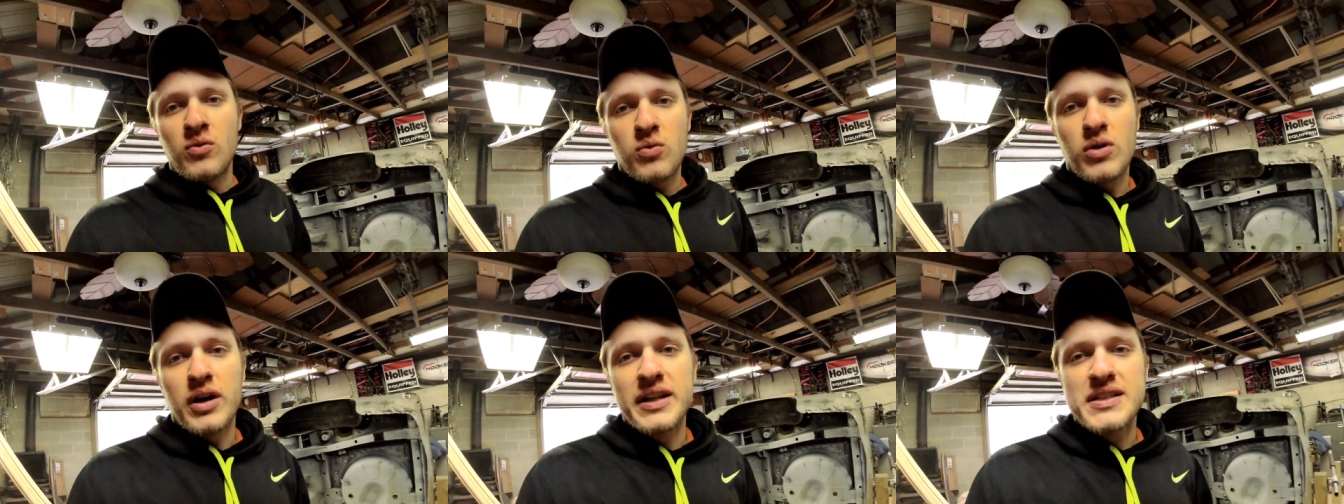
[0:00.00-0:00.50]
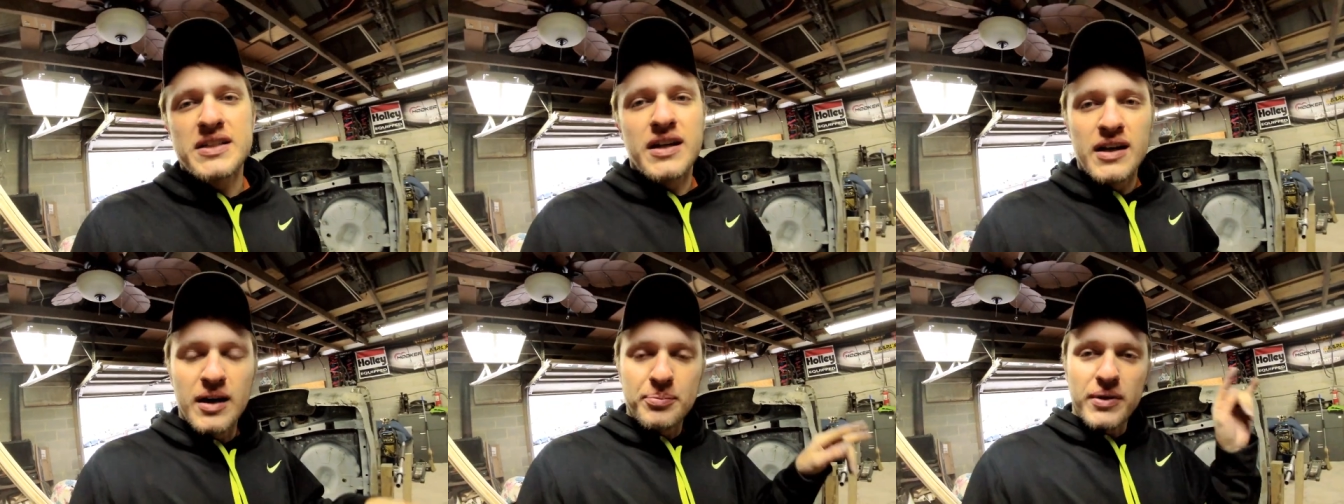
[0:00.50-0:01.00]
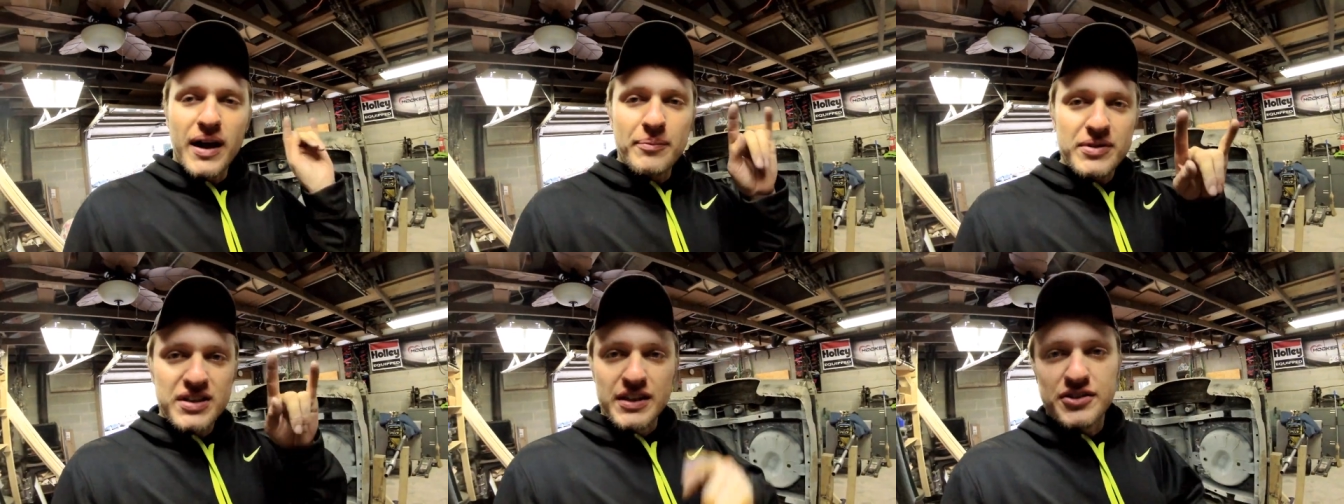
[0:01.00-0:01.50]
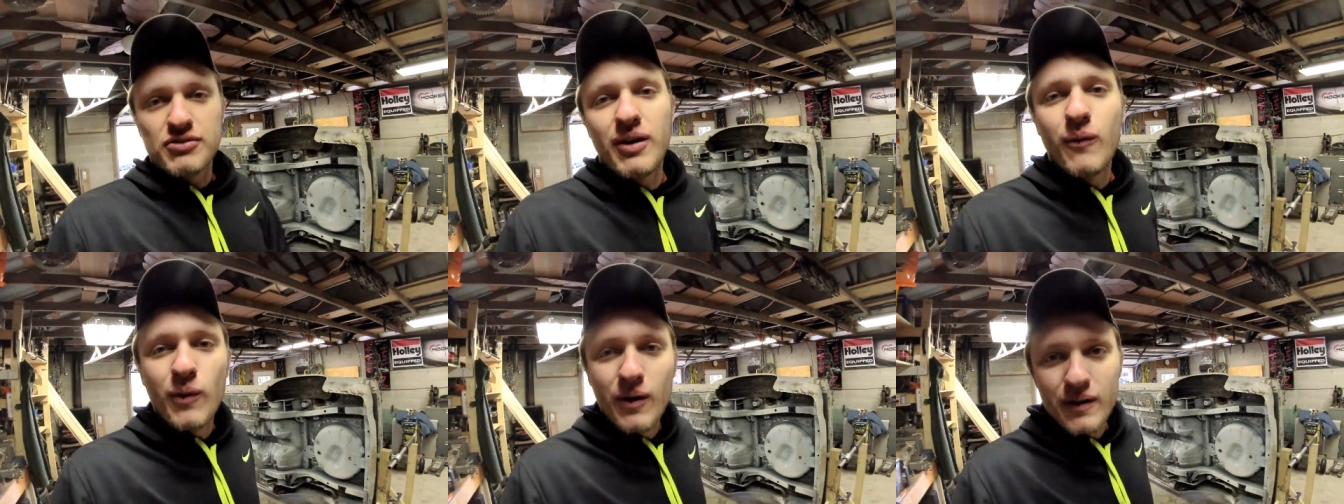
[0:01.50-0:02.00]
What is up, Rad
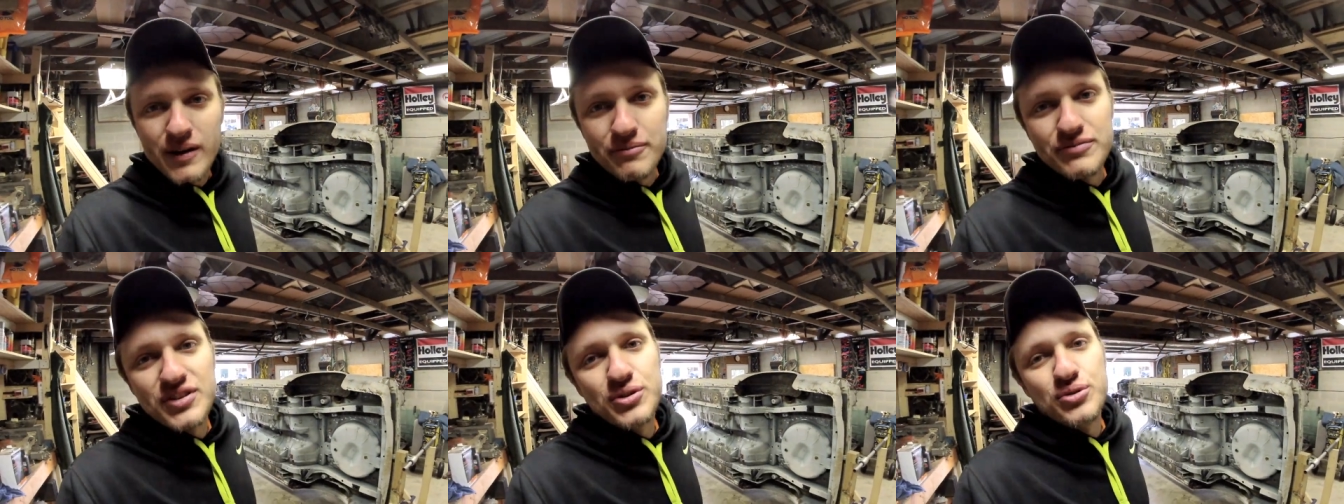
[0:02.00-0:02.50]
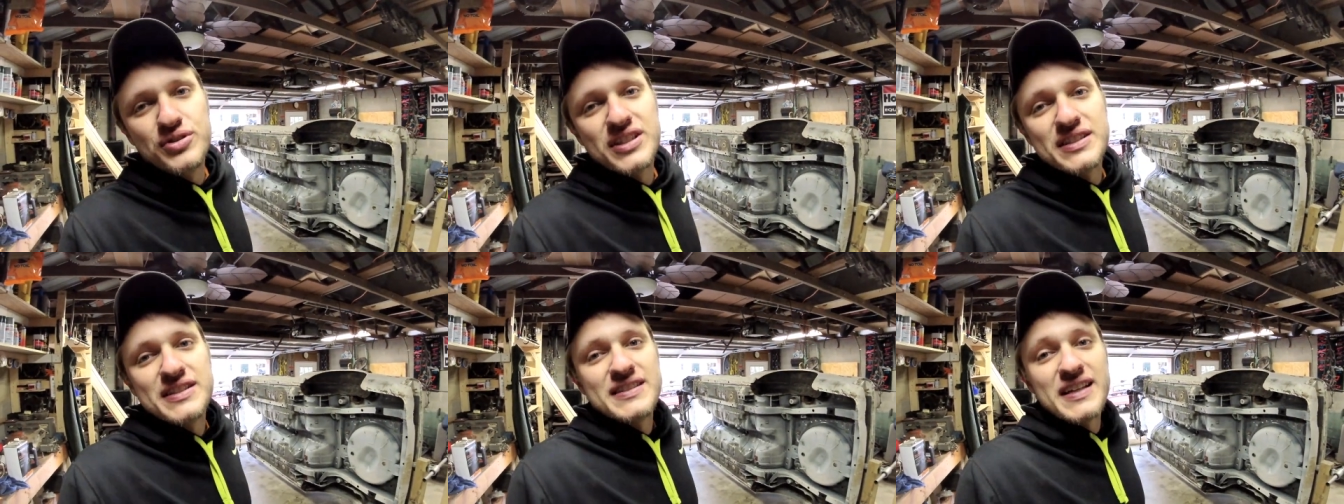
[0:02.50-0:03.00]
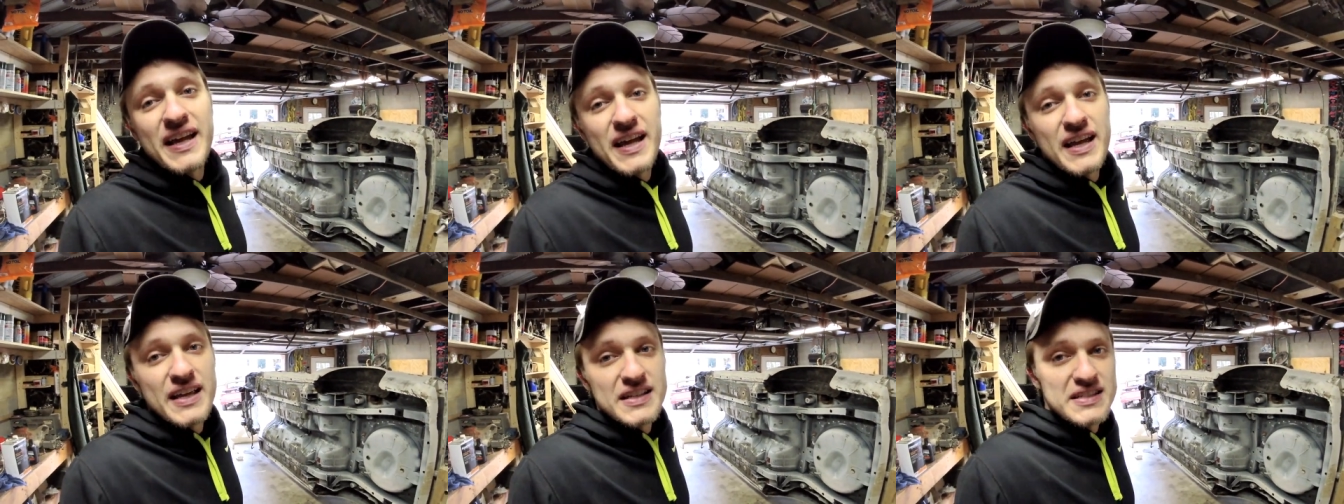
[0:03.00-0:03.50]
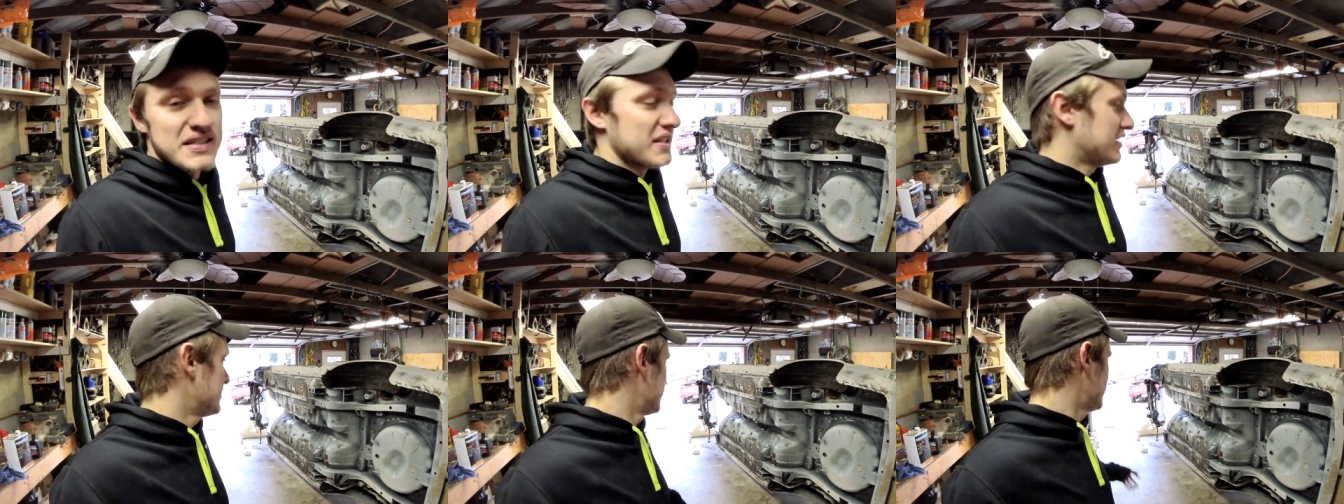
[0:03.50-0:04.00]
Potential, and welcome to today's